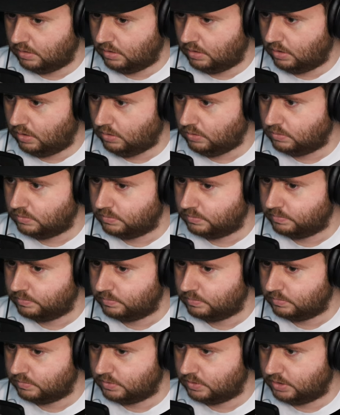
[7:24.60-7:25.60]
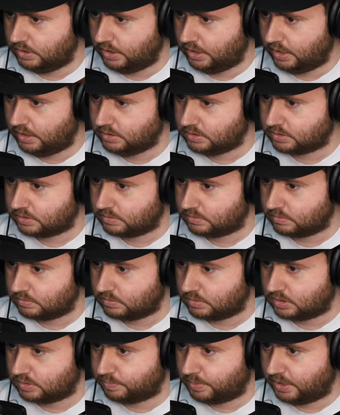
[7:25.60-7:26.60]
Oh, yeah, it's
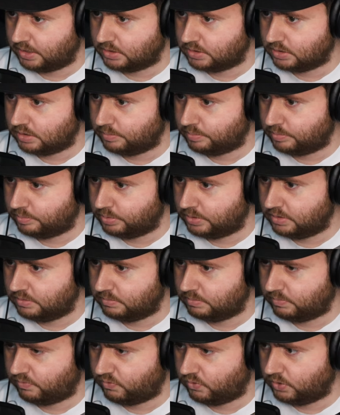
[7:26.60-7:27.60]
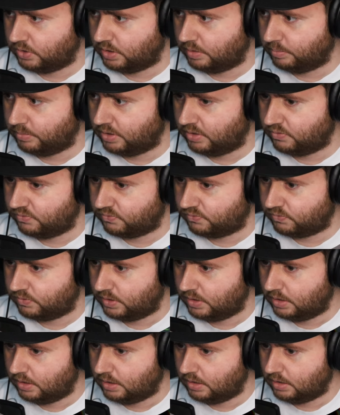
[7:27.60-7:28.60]
spiked up a bit for EMF.
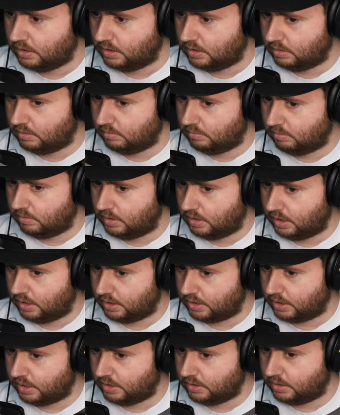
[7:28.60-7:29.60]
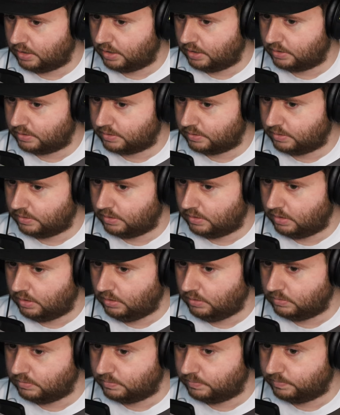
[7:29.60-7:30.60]
I got like,
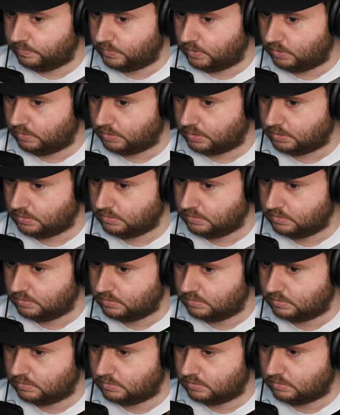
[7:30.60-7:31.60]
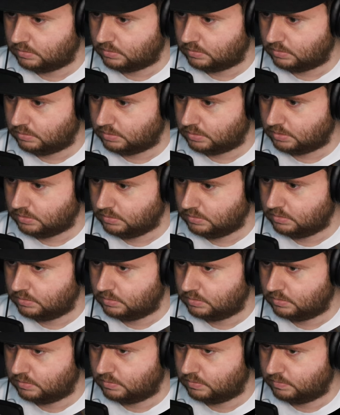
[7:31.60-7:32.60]
oh, hold on. Like hold I put on. down
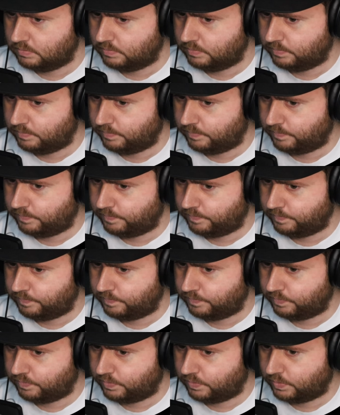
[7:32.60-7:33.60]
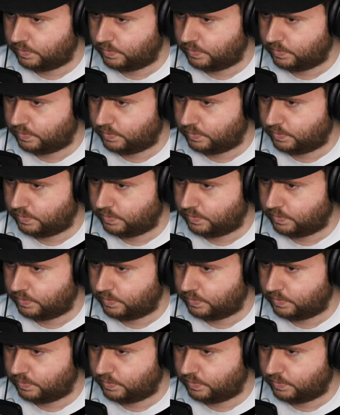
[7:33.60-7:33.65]
some salt and she freaked out.